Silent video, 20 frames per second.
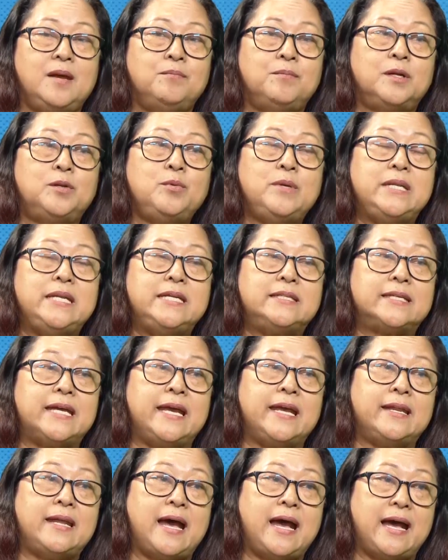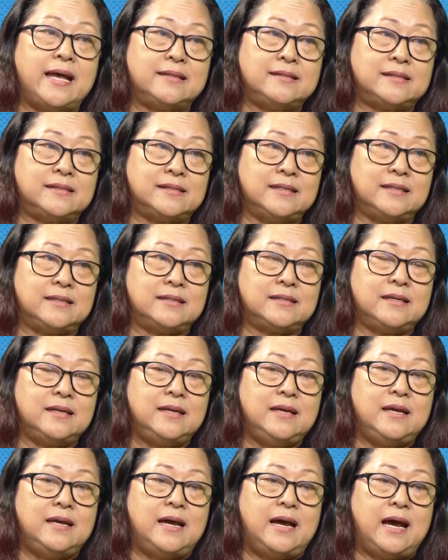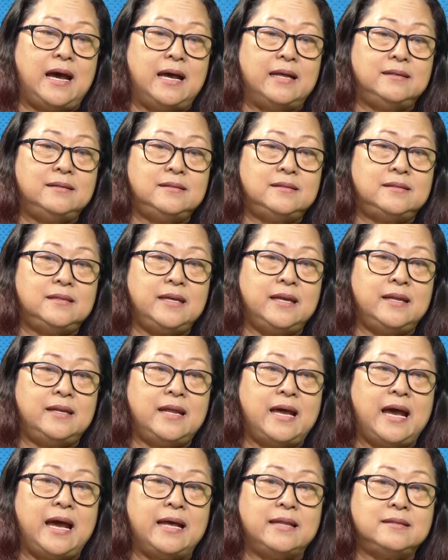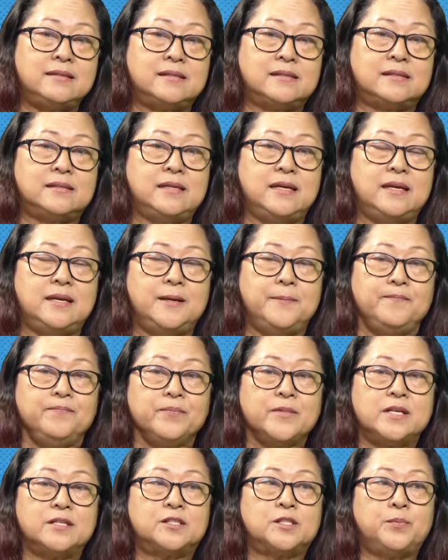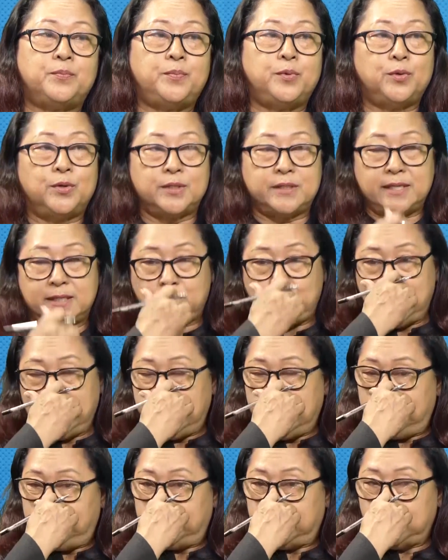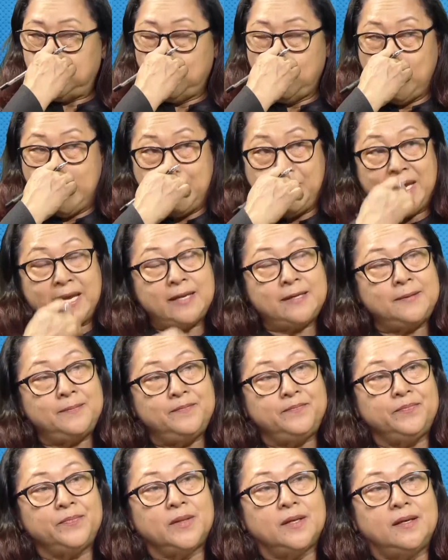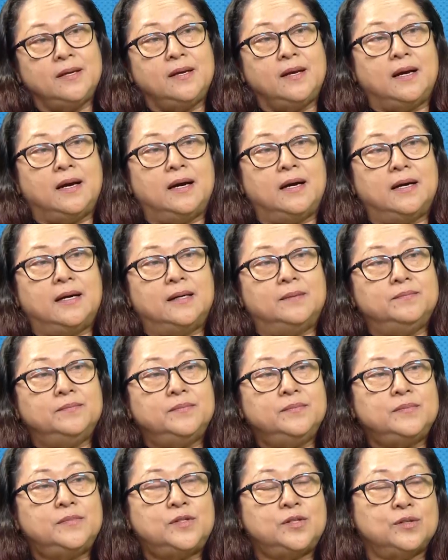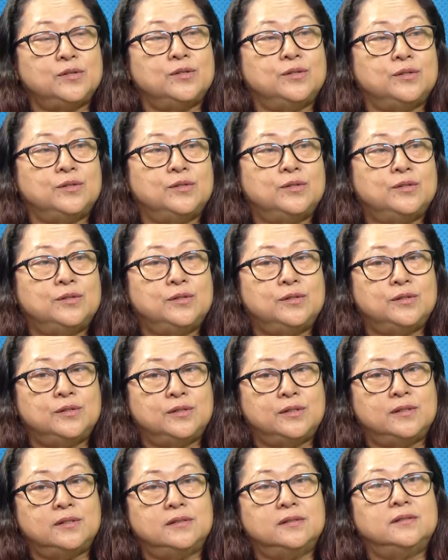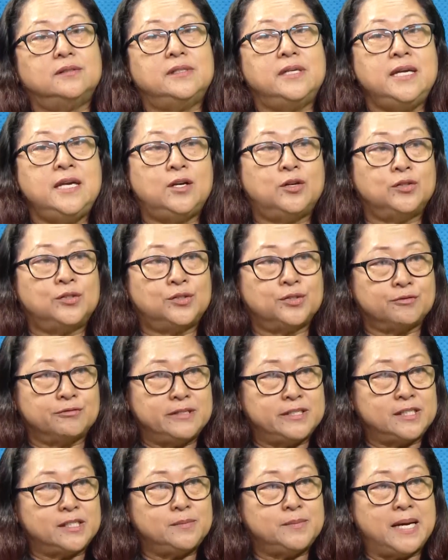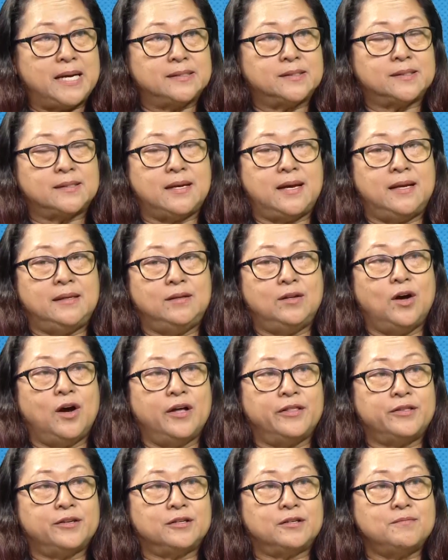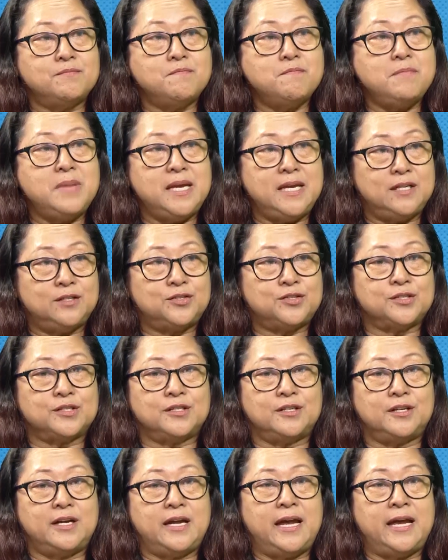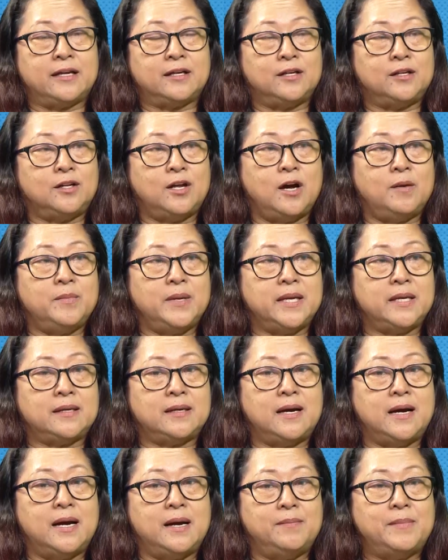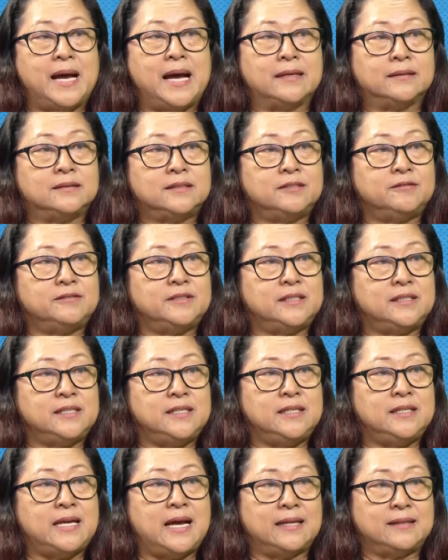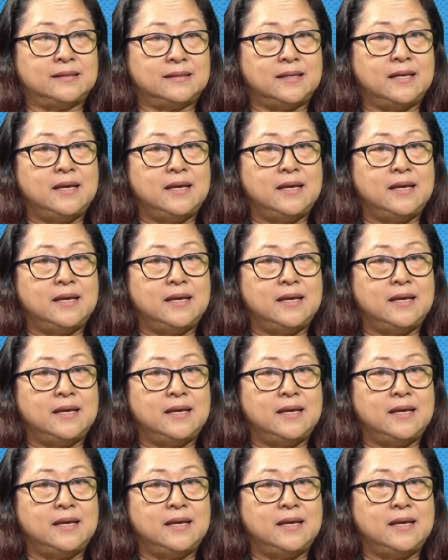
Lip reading: But we need to enhance it and to enhance the support that we give to women, to ecotourism as another major economic activity that